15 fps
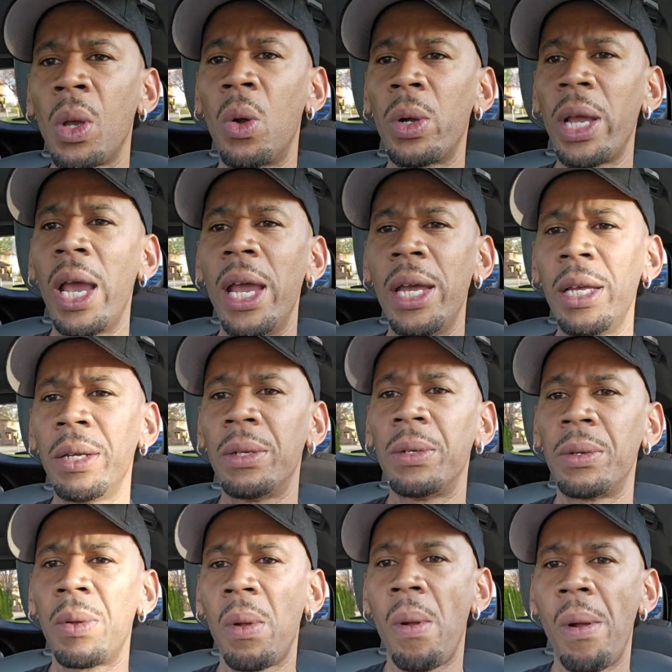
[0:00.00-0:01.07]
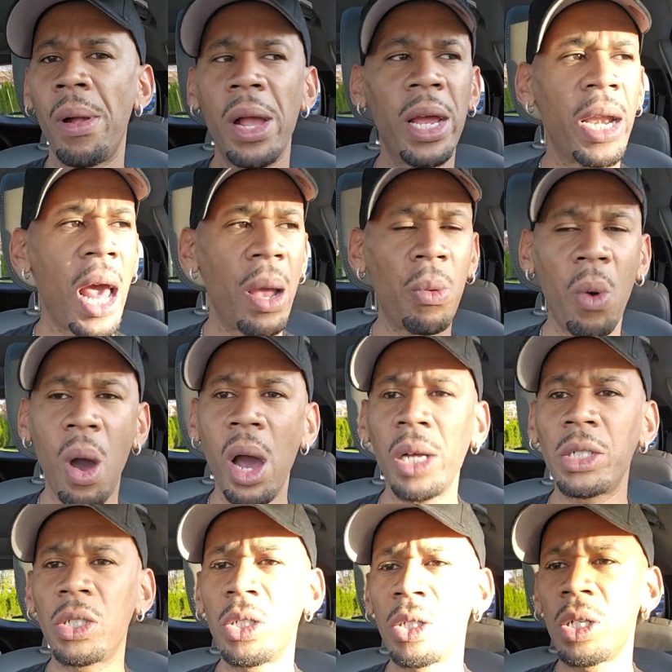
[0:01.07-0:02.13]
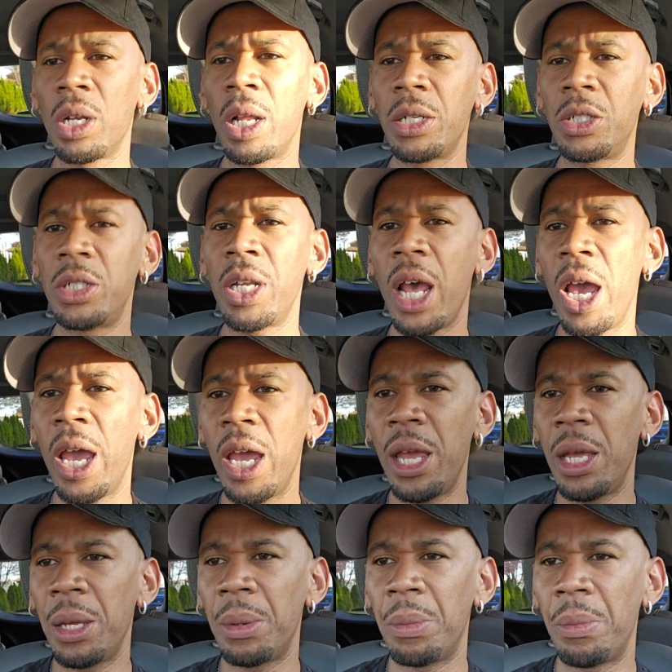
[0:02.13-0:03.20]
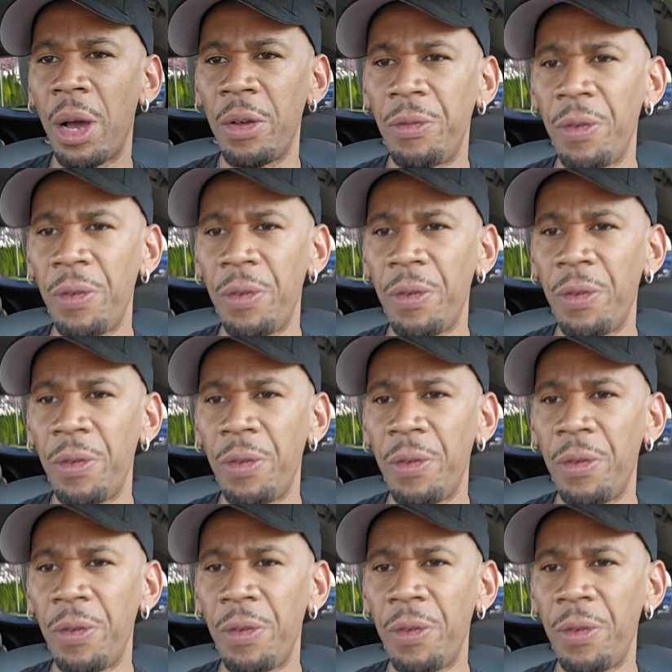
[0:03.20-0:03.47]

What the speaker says: okay, and I watched, let's say, my